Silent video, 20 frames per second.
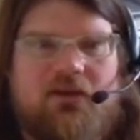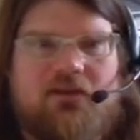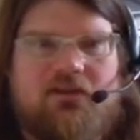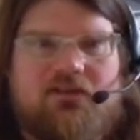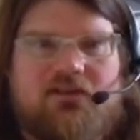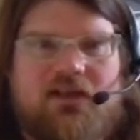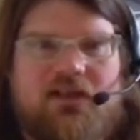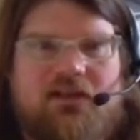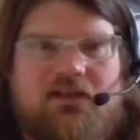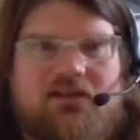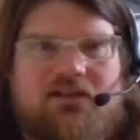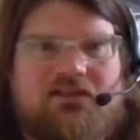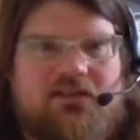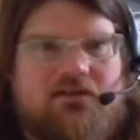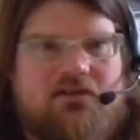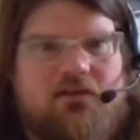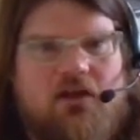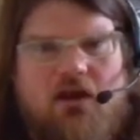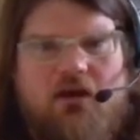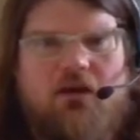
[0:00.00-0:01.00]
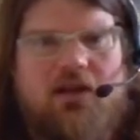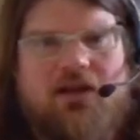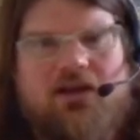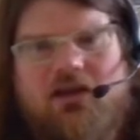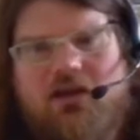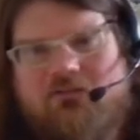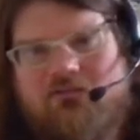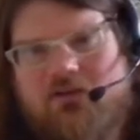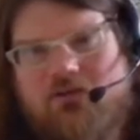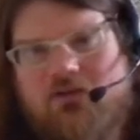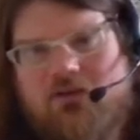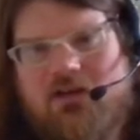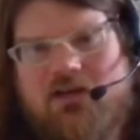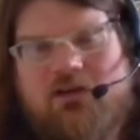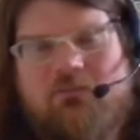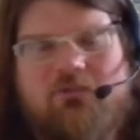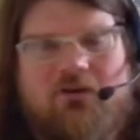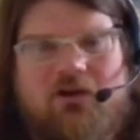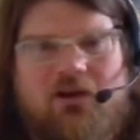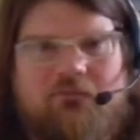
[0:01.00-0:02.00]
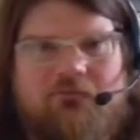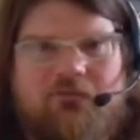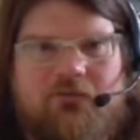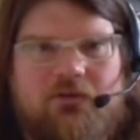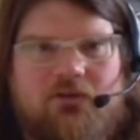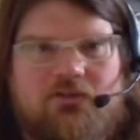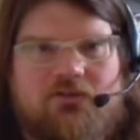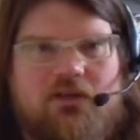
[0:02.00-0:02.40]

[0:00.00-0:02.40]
and then it said, no, I can't record anymore, I'm full.